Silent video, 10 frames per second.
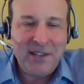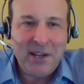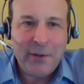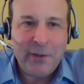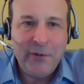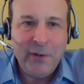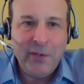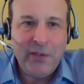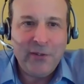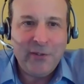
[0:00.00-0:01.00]

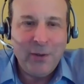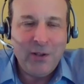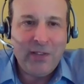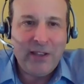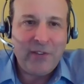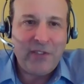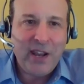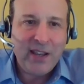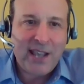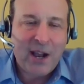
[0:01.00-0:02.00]
The real clever
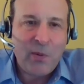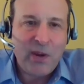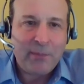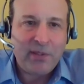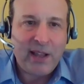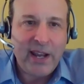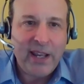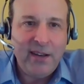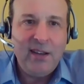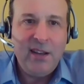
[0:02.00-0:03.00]
thing is how we apply
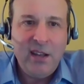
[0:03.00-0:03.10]
it